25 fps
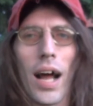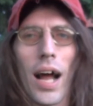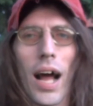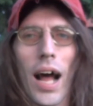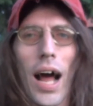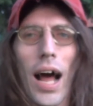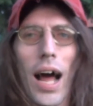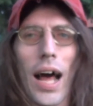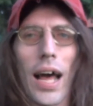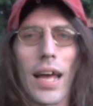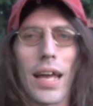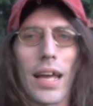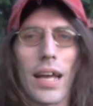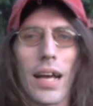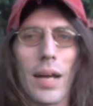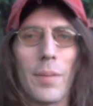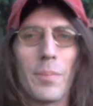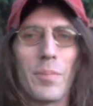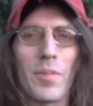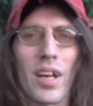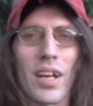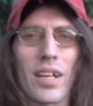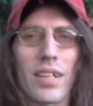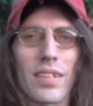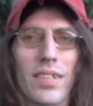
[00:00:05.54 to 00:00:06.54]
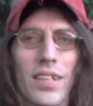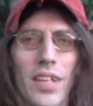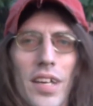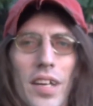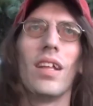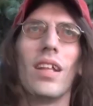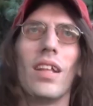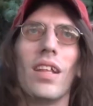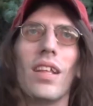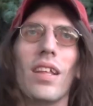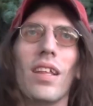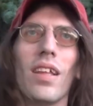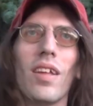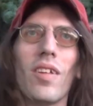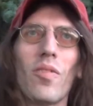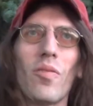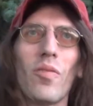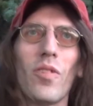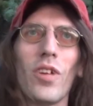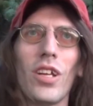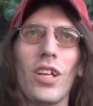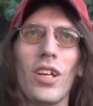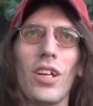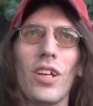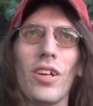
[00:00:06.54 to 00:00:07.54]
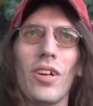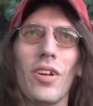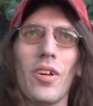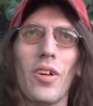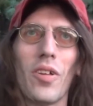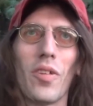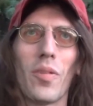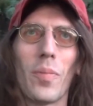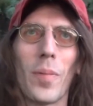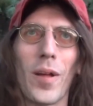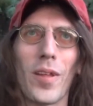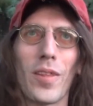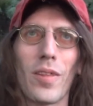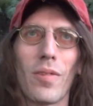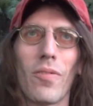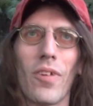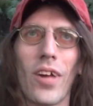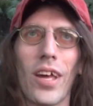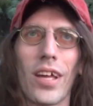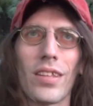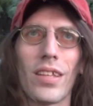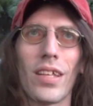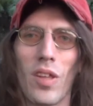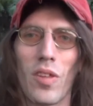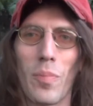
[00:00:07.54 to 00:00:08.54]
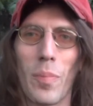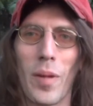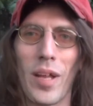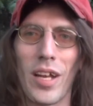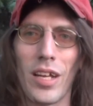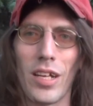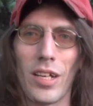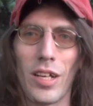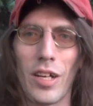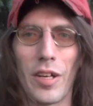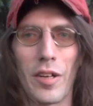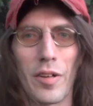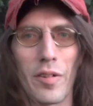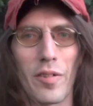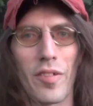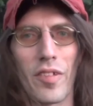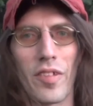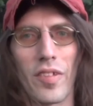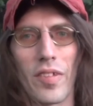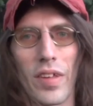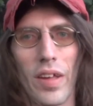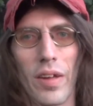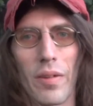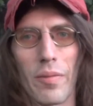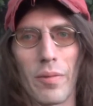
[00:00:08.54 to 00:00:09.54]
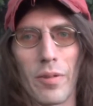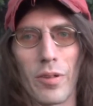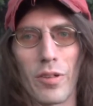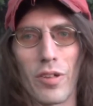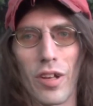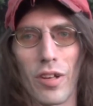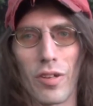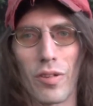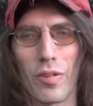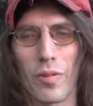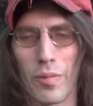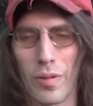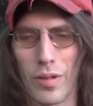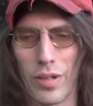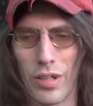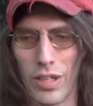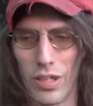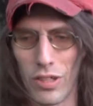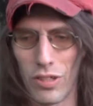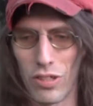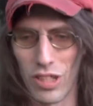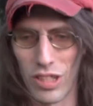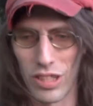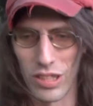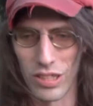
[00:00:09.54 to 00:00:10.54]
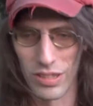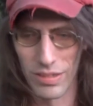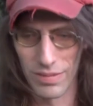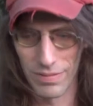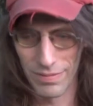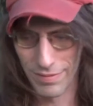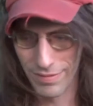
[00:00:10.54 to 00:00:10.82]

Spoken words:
Hi, I'm Dante. This video is about the fact that it's been a year since I've rejected religion.